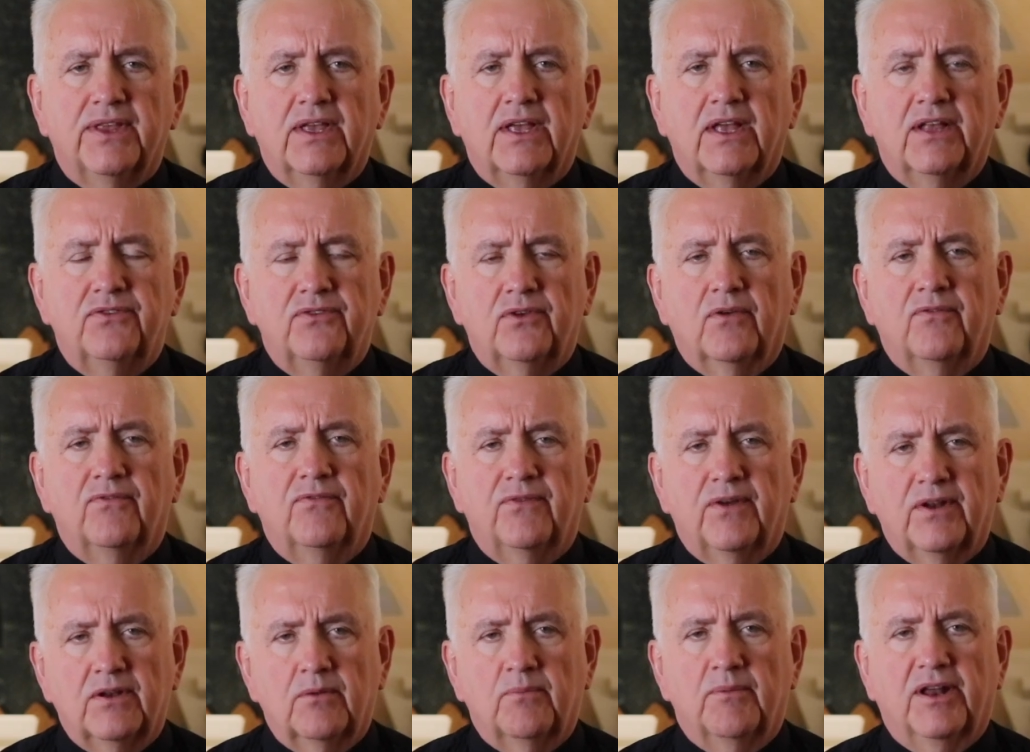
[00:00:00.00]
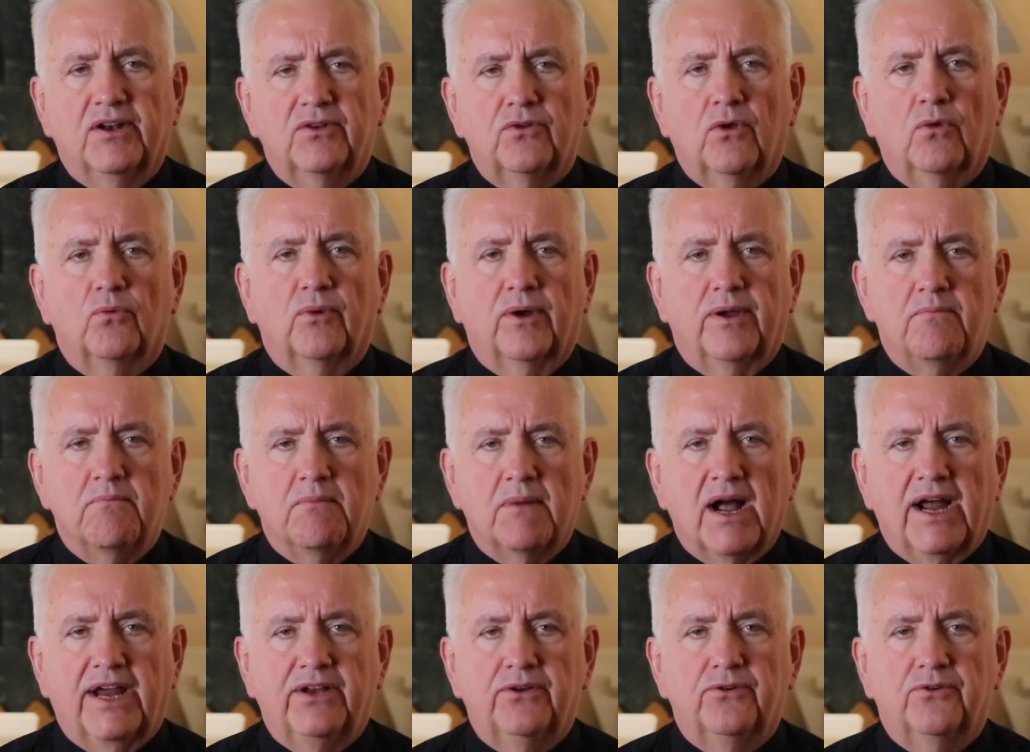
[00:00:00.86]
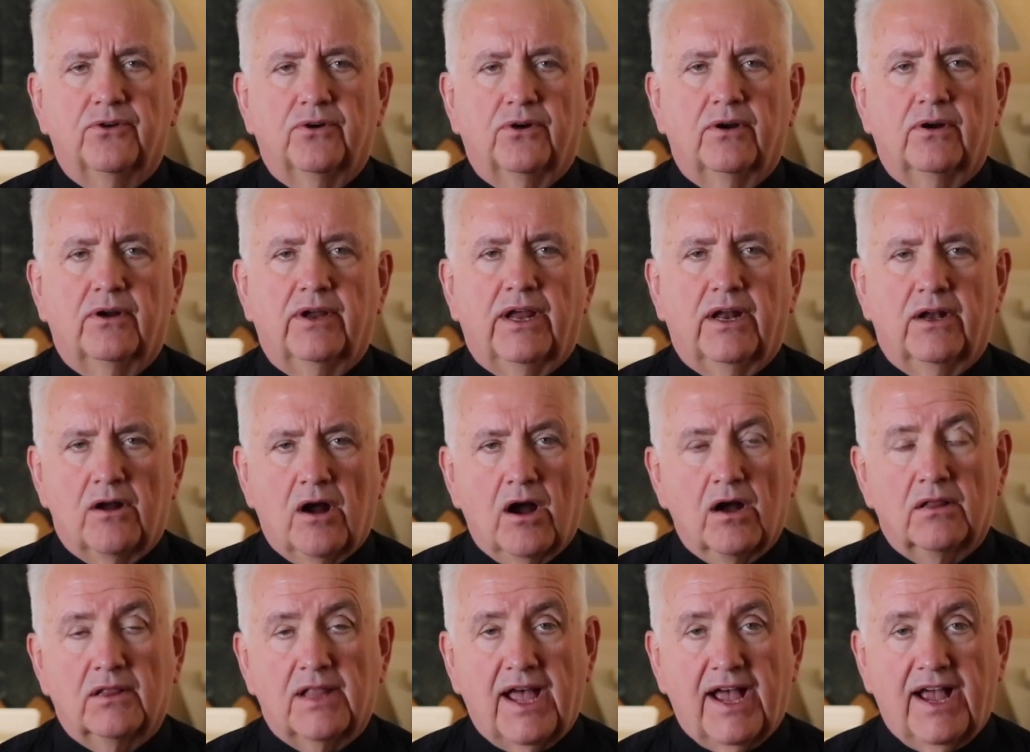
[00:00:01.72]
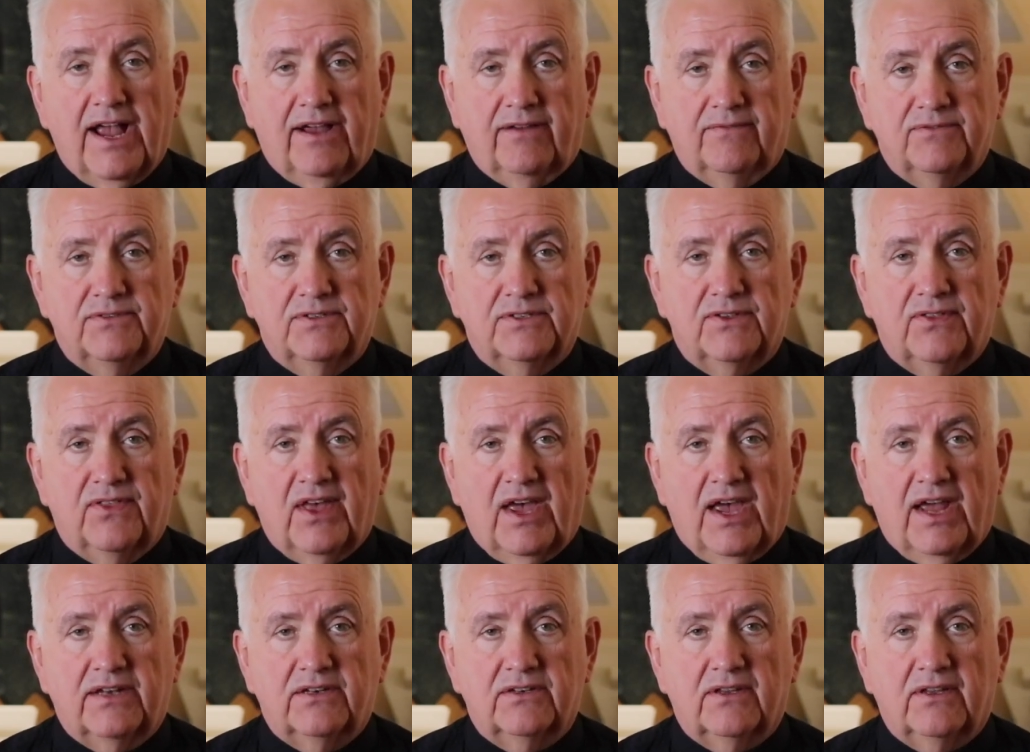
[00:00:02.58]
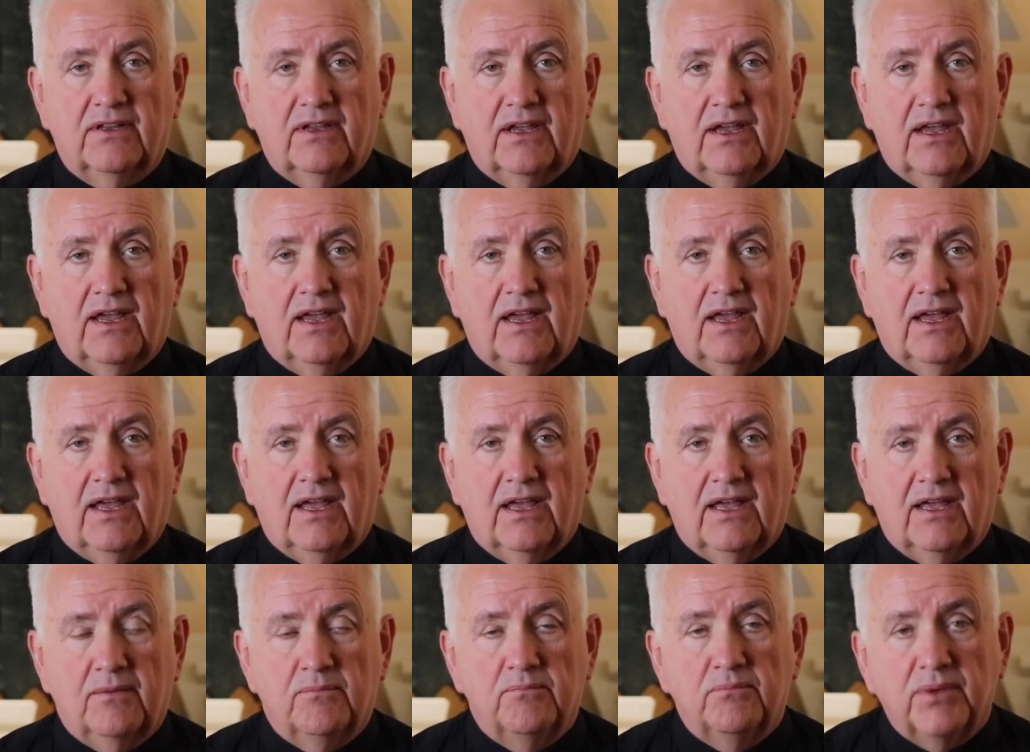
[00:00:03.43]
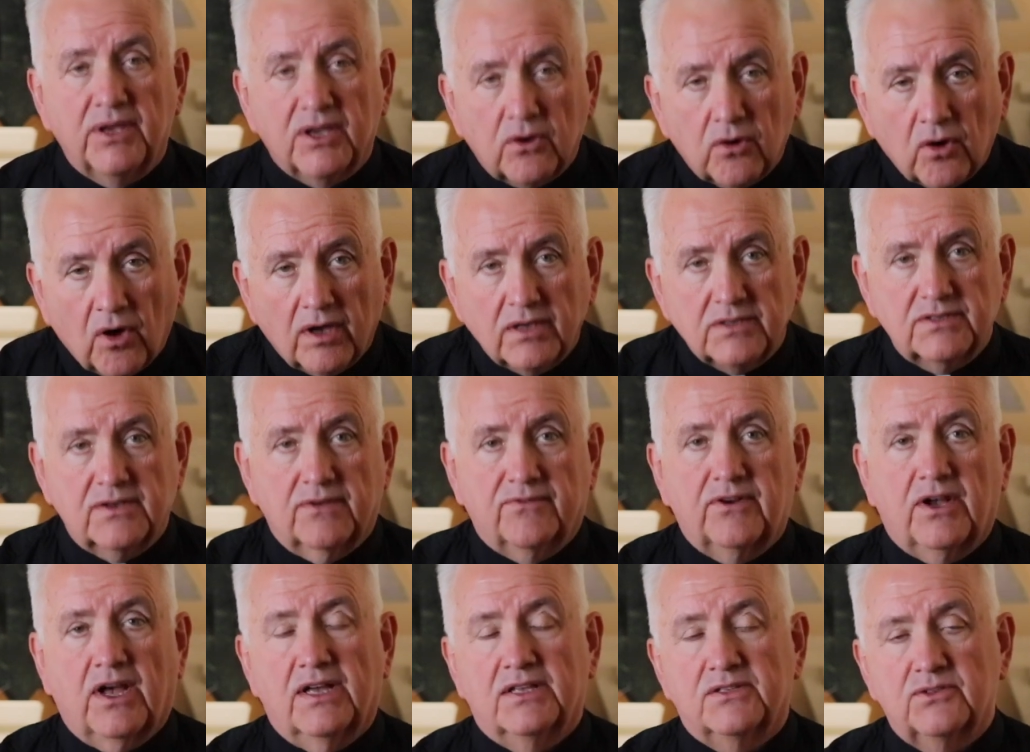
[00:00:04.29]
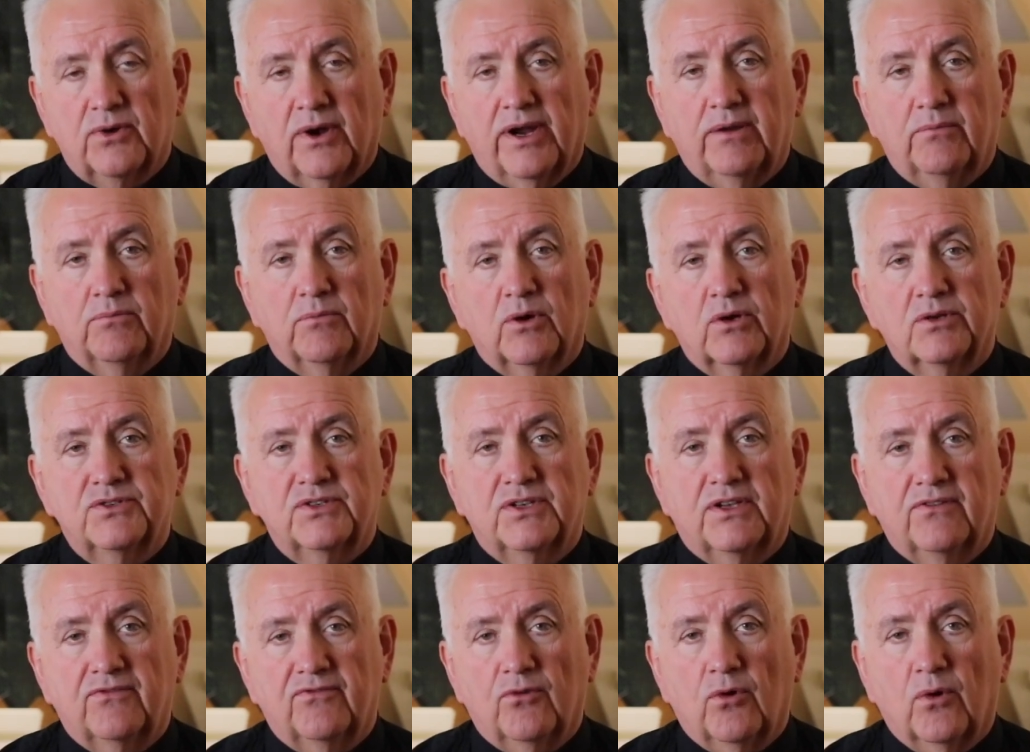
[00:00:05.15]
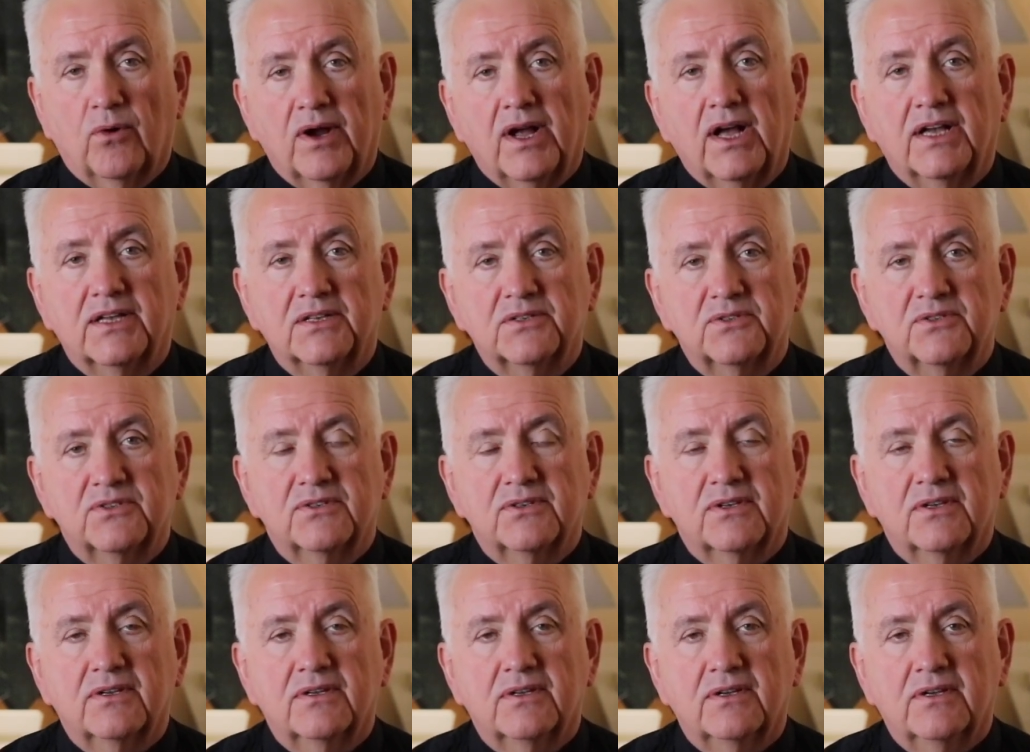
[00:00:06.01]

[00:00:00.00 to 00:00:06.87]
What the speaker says: It's a fundamental reminder in our lives that because of God's great mercy for us,